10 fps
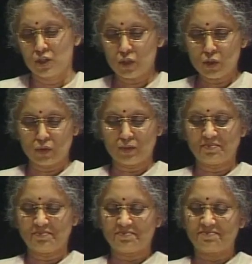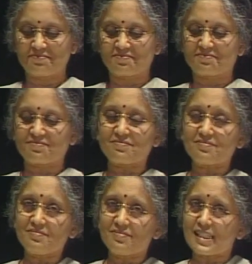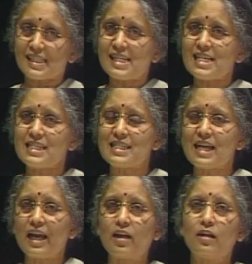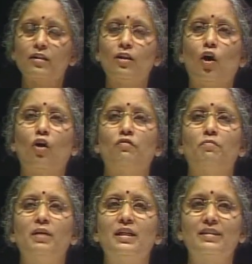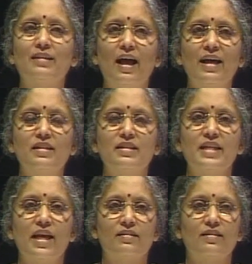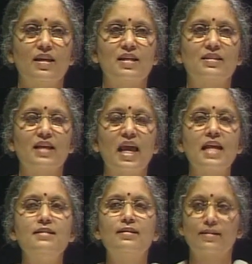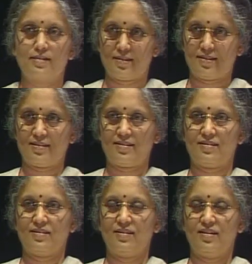so, this cycle of birth and death is endless.